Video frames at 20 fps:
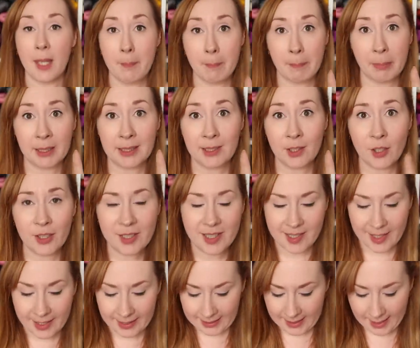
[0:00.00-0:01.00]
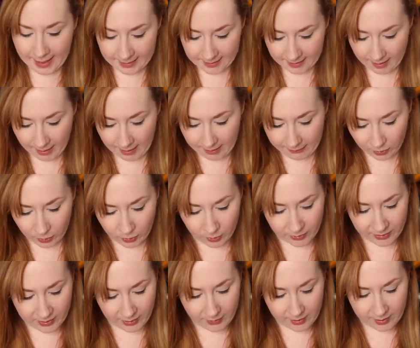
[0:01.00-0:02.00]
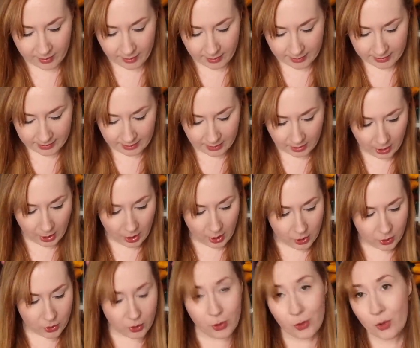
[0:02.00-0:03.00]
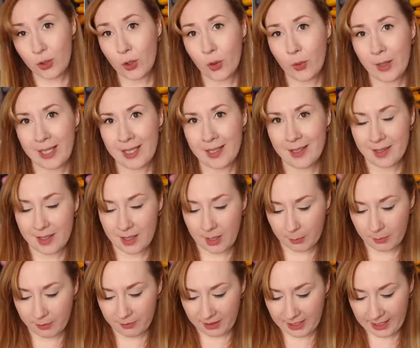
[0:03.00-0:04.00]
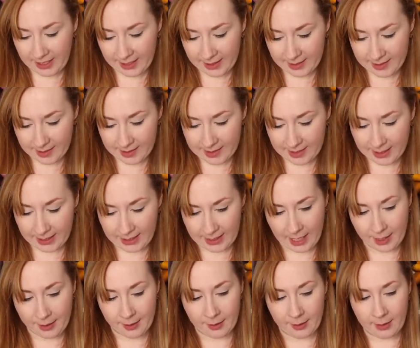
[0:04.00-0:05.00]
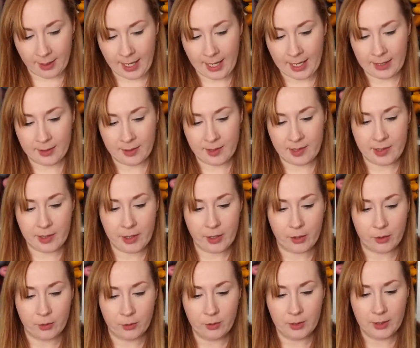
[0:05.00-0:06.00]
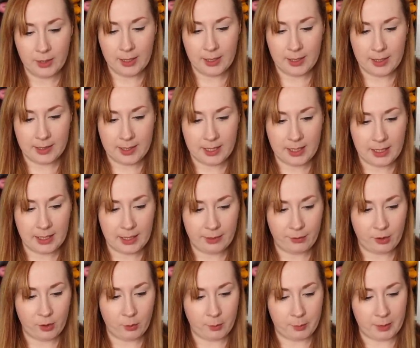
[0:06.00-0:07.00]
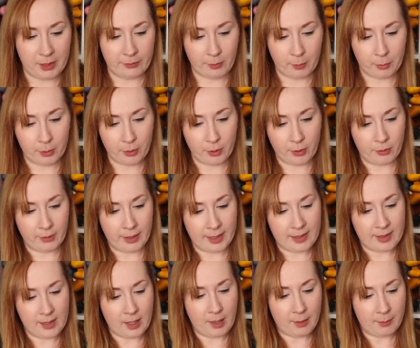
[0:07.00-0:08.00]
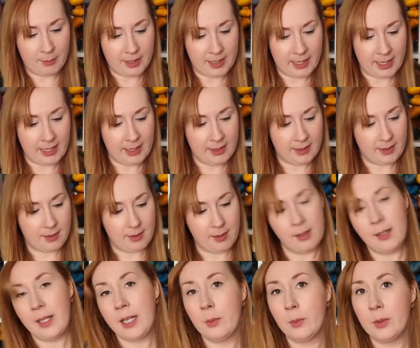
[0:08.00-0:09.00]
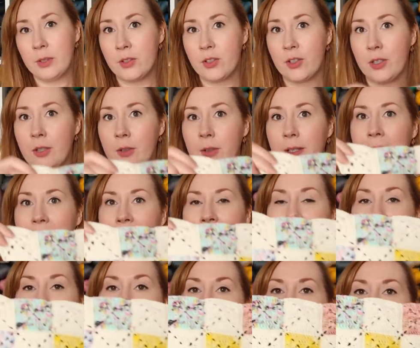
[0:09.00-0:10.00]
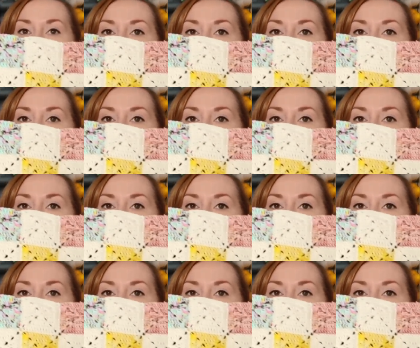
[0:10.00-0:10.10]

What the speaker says: But alongside that, I have also started to join some of these together. And so, to give you a bit of a progress update, I will showcase